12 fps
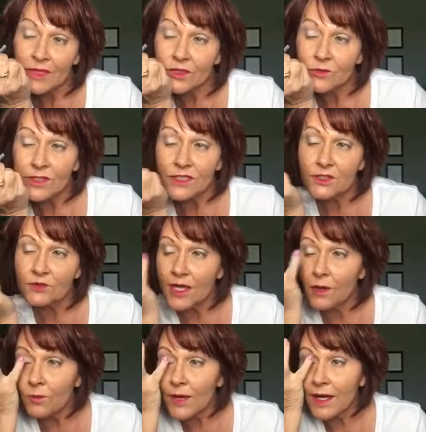You want to do
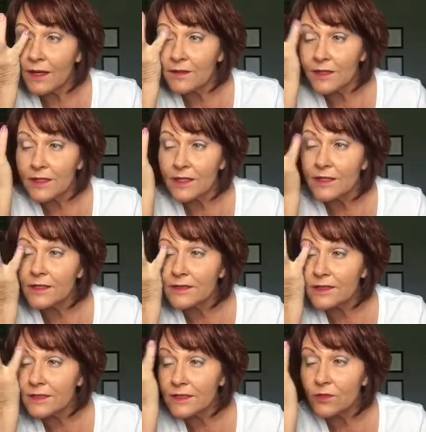that while it
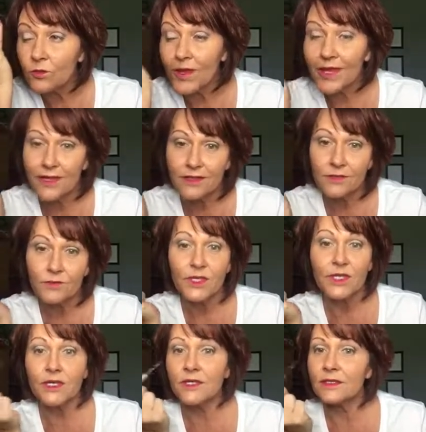is still wet
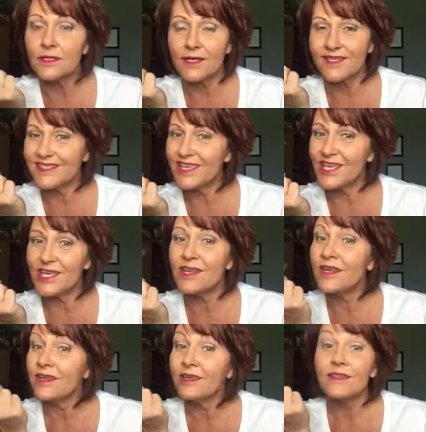because, like I said,
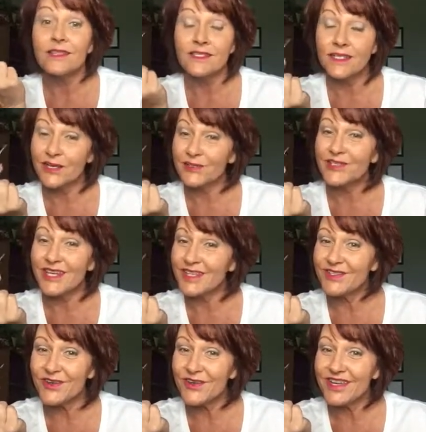this liner
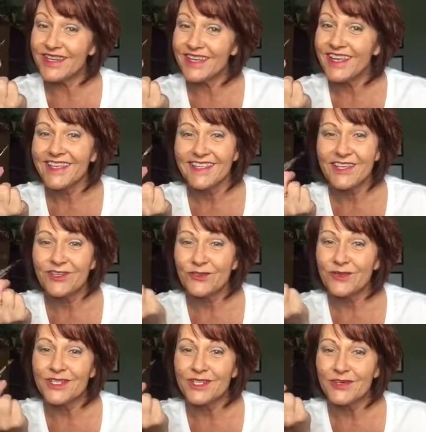stays on, so
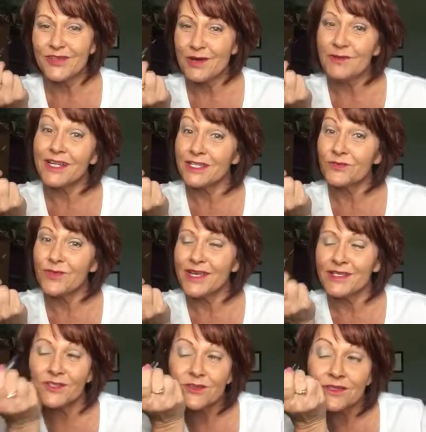you want to do that while it's
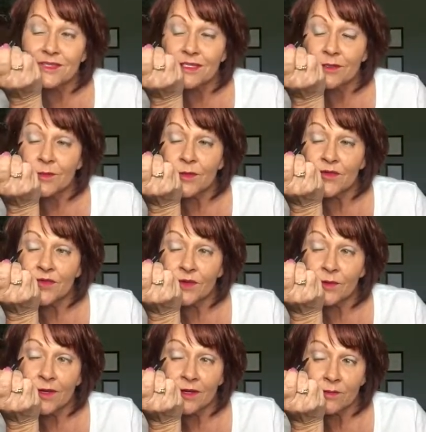wet so you can still move
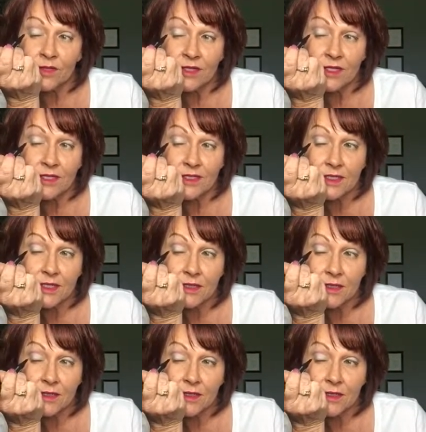it around really easy.